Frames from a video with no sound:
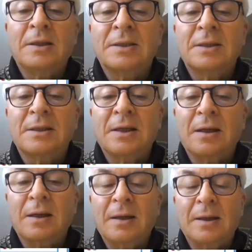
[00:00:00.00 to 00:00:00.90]
Just as
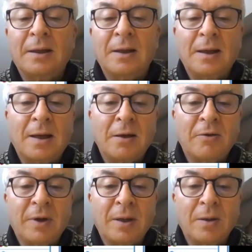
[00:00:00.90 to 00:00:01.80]
in
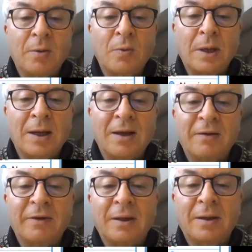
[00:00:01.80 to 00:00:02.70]
ANOVA, we
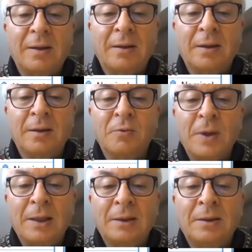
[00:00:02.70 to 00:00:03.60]
have here the
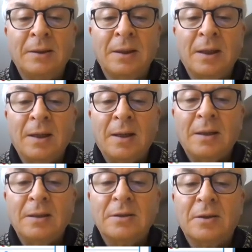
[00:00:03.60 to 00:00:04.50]
weight.
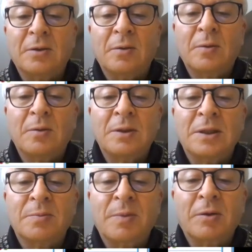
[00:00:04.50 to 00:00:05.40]
So
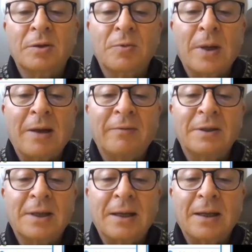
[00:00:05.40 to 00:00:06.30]
just because we have
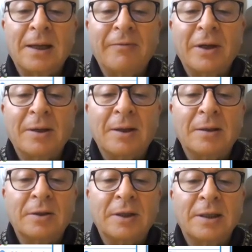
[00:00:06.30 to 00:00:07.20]
the Scandinavian
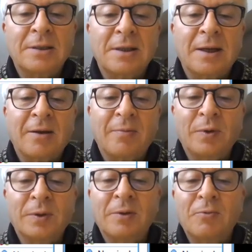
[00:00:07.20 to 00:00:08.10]
countries, I have
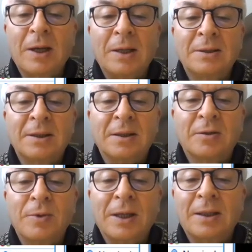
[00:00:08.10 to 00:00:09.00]
put the
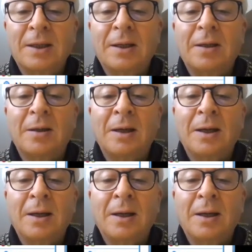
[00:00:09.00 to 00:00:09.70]
Senate weight here